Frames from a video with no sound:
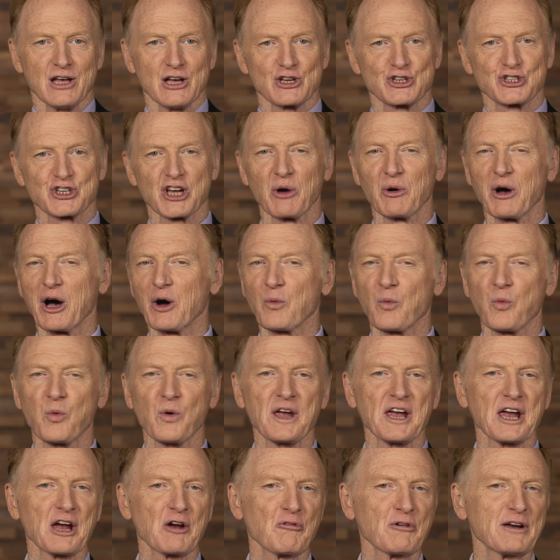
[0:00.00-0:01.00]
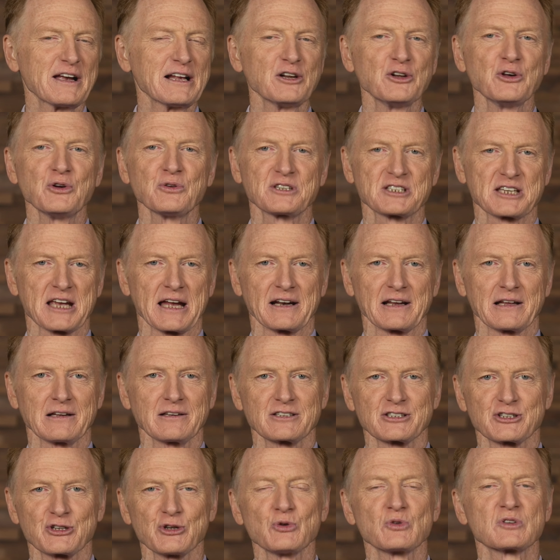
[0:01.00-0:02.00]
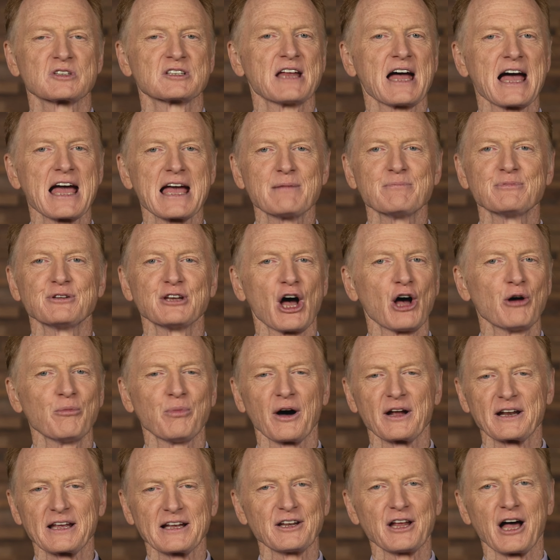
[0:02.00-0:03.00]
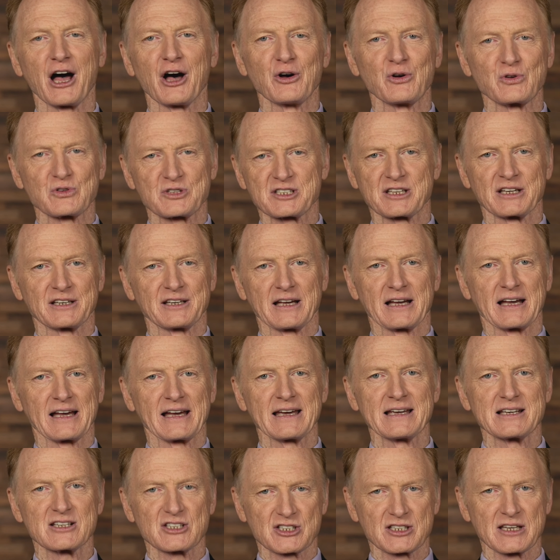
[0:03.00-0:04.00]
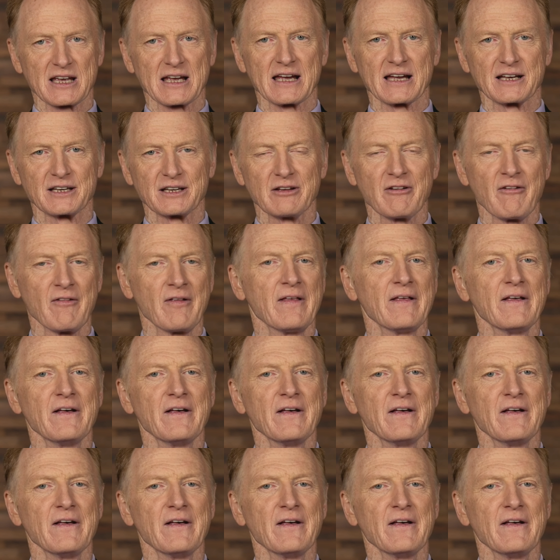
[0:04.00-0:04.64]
So a weary lieutenant, whose name nobody knows today, said,